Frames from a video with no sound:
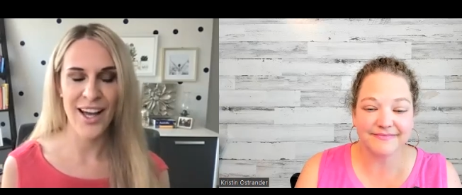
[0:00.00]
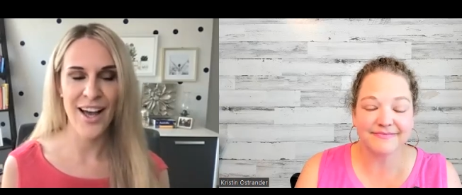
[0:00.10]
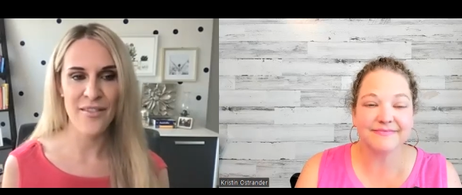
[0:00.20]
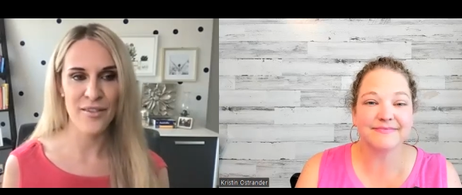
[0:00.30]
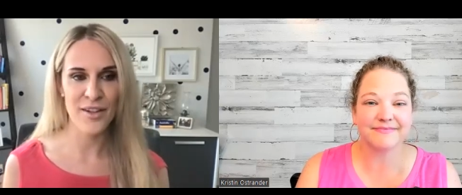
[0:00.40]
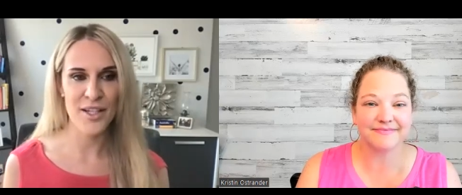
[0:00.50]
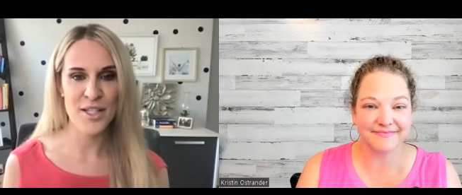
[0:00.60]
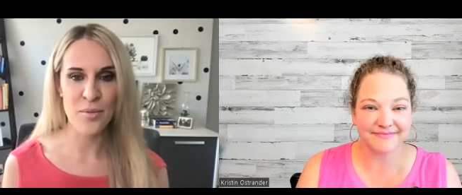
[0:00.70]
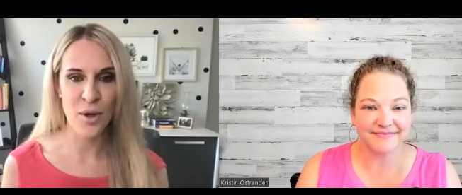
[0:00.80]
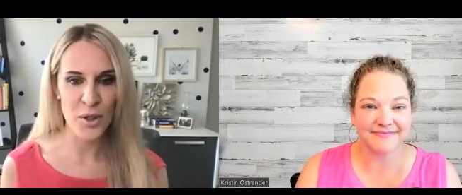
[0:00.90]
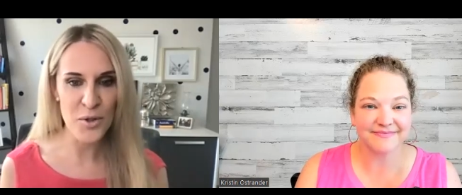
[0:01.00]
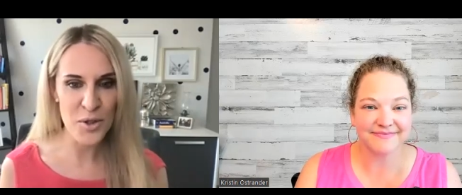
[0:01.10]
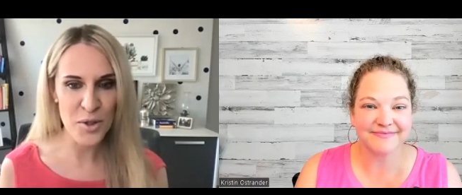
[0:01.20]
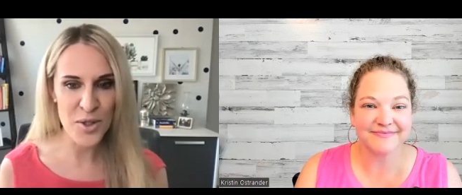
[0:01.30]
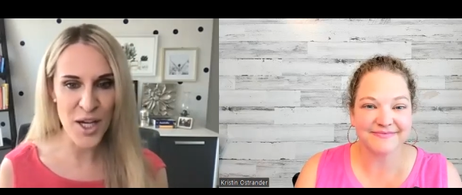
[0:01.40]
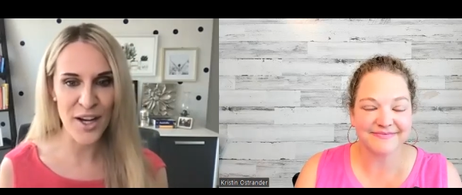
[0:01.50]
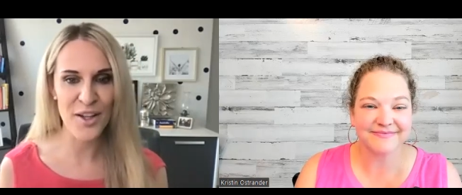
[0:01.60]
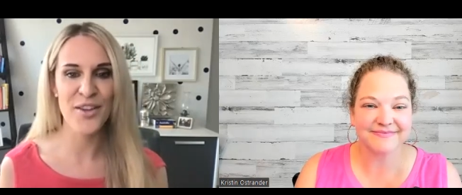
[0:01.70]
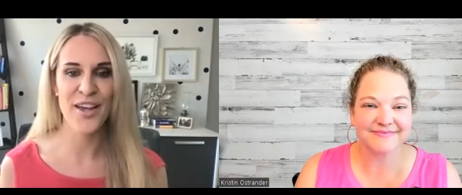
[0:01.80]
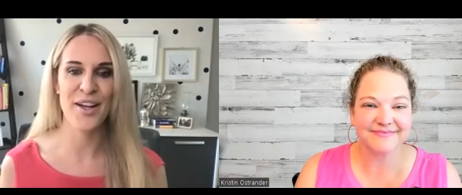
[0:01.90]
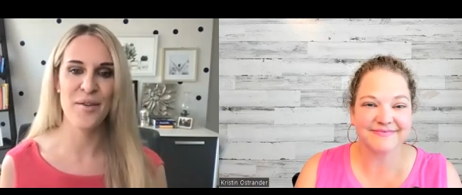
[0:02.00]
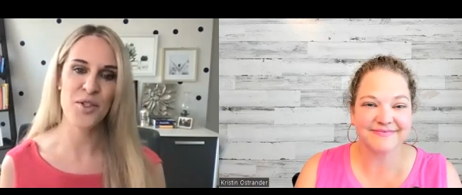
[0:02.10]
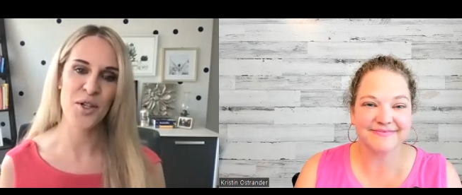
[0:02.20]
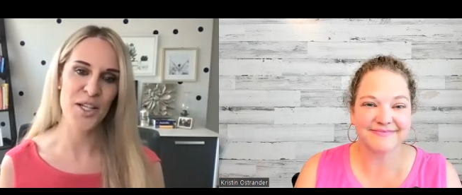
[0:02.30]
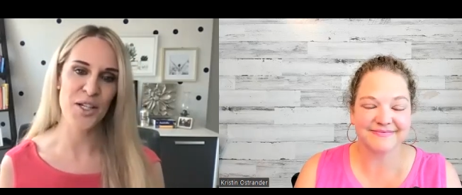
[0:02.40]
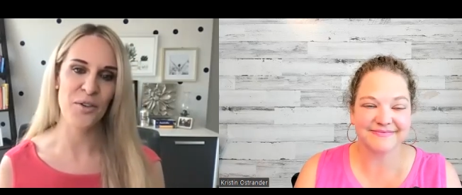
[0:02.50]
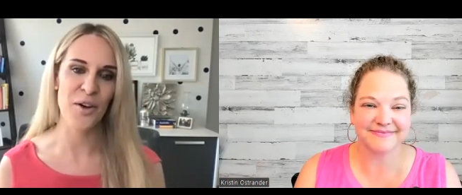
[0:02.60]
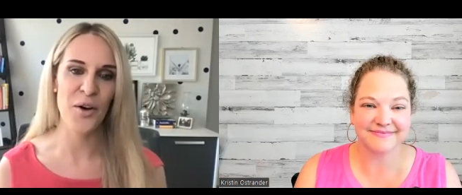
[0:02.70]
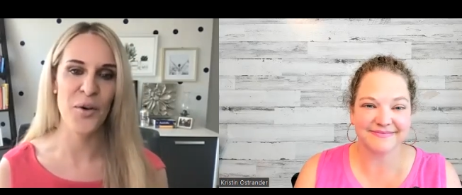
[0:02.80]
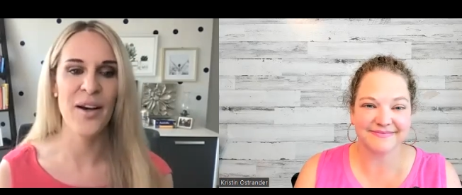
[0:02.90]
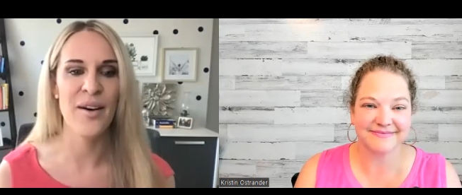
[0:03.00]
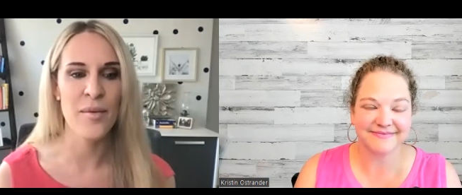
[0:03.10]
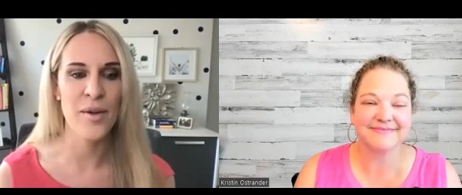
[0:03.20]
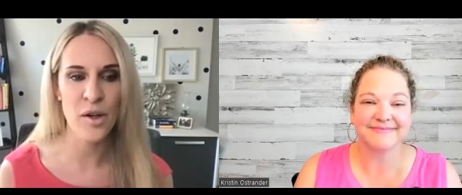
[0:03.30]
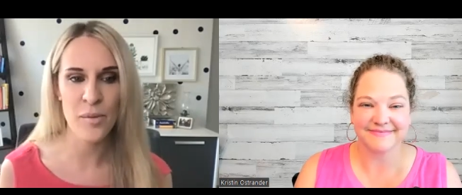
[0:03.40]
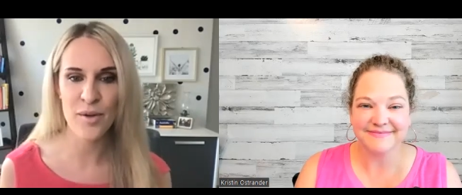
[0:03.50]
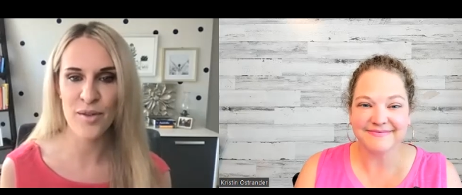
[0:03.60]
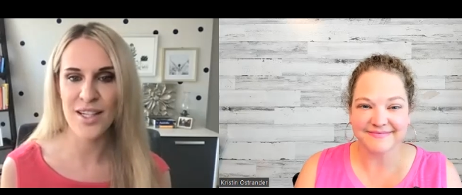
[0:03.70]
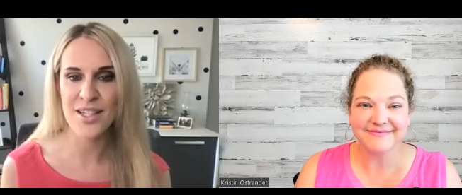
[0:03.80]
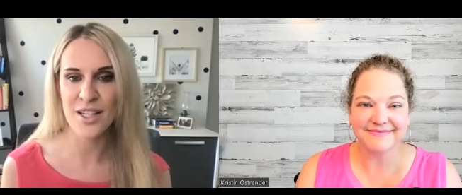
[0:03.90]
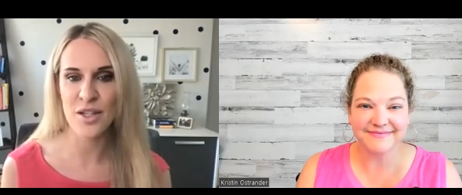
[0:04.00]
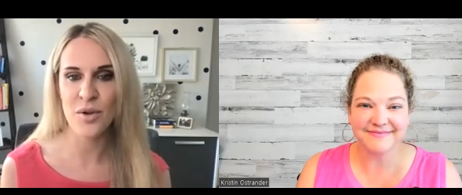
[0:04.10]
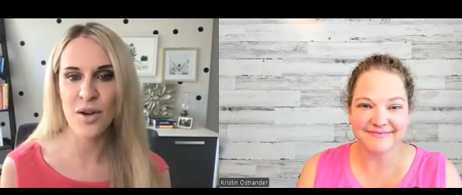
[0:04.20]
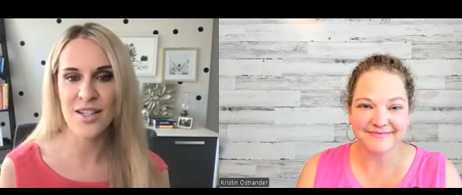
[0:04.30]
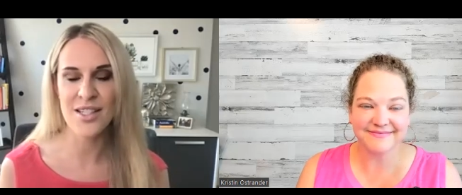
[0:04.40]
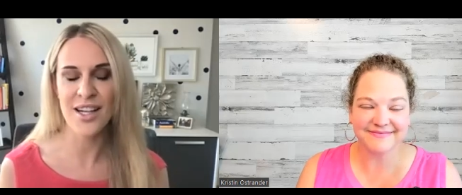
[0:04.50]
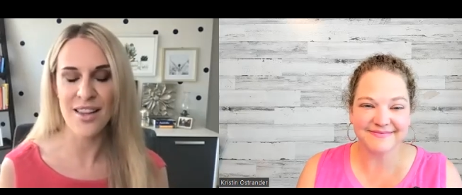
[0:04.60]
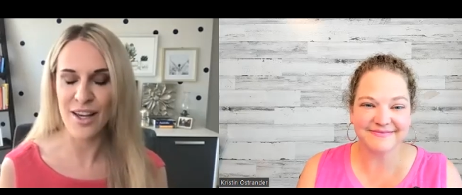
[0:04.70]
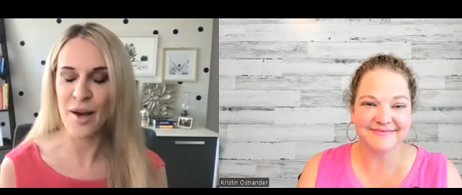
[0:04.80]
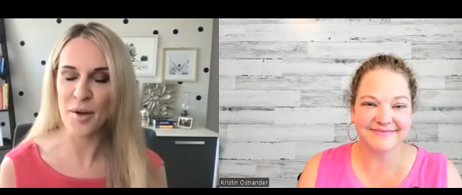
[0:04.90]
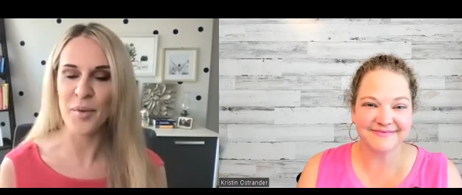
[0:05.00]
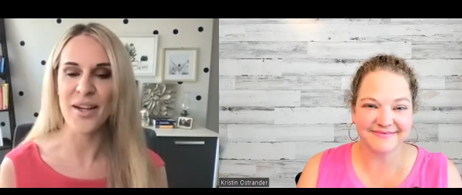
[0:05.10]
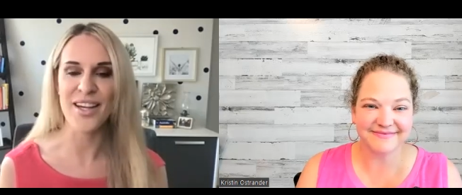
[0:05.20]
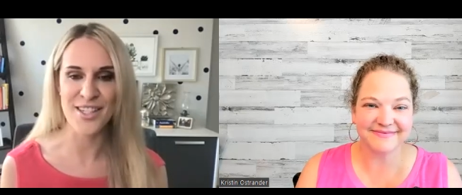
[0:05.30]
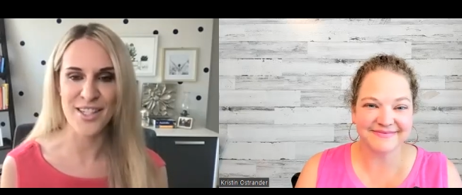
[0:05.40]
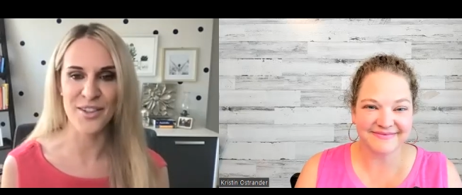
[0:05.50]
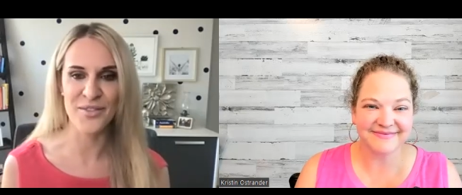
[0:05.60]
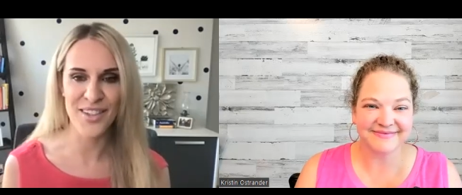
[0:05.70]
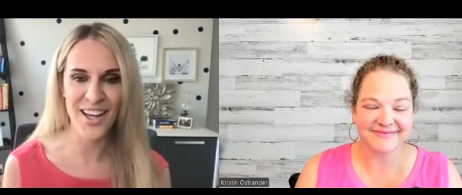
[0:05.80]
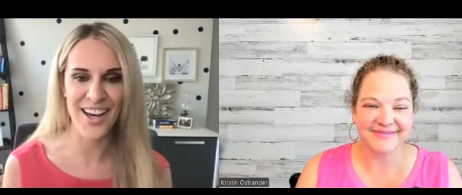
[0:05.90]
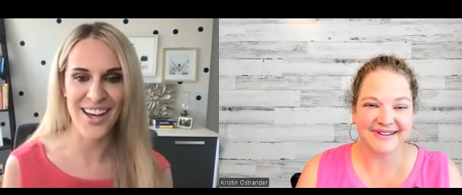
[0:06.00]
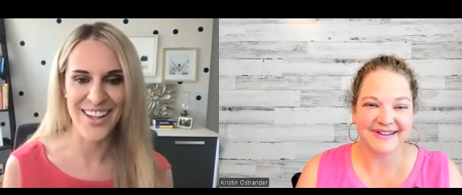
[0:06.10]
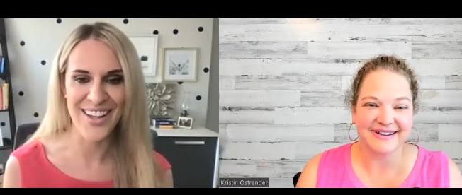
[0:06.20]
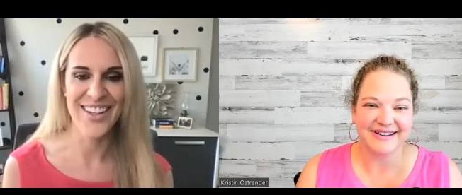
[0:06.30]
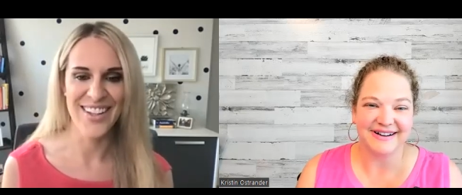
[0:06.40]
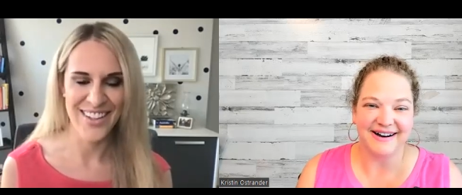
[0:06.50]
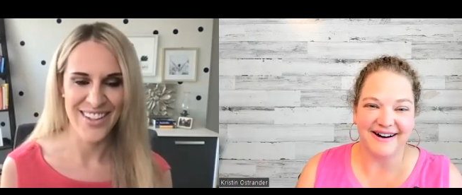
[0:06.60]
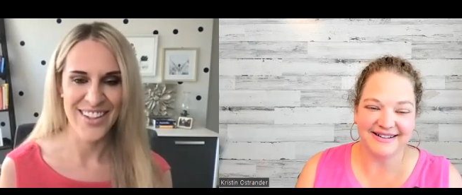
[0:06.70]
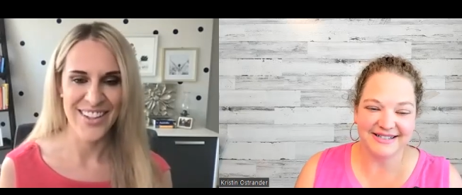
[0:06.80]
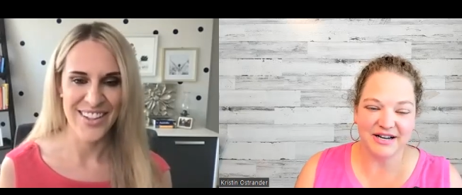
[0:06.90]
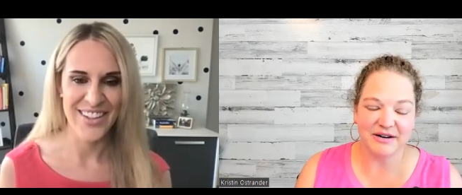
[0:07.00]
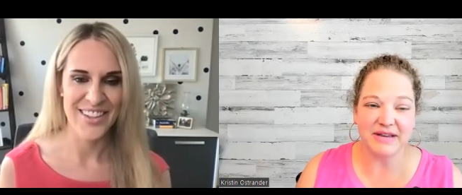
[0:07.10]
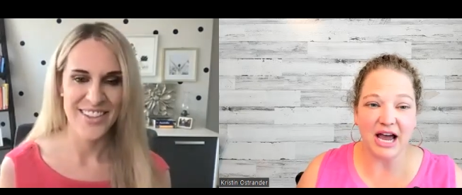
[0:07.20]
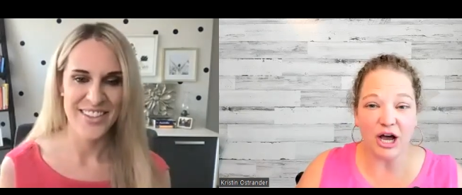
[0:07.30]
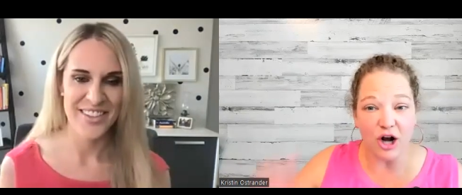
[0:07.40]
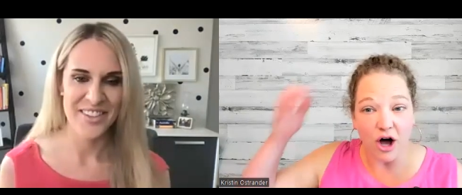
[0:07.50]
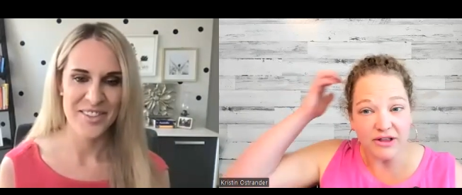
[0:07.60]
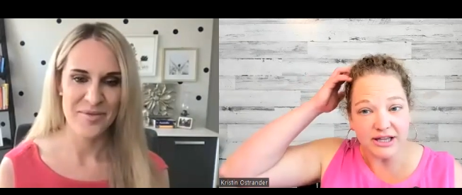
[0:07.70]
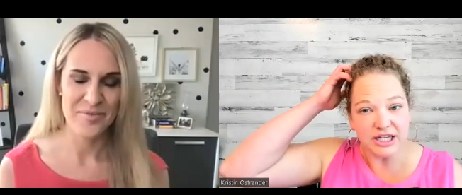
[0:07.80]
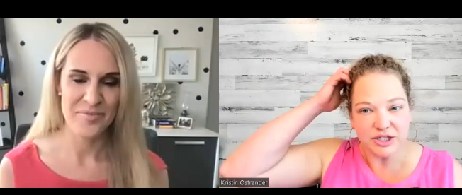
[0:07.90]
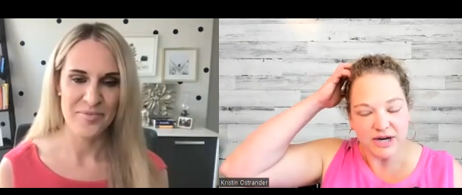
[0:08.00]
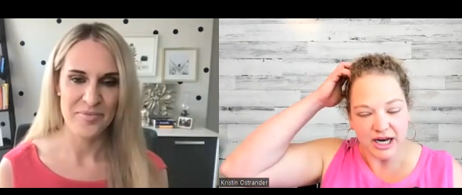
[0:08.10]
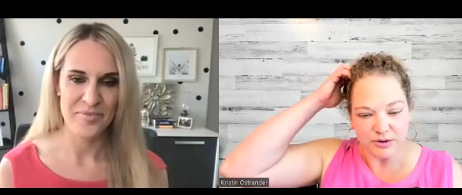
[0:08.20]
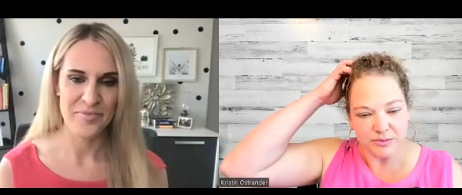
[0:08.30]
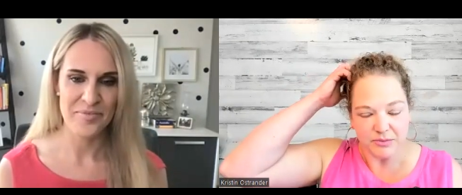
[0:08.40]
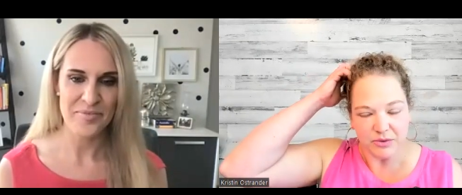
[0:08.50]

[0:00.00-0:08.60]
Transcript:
Speaker 1: I have a really small YouTube channel that I'm trying to grow. Um, I'm going to be releasing new content in the coming weeks. So
Speaker 2: yeah. Awesome. Yeah. And all the links, you guys, will be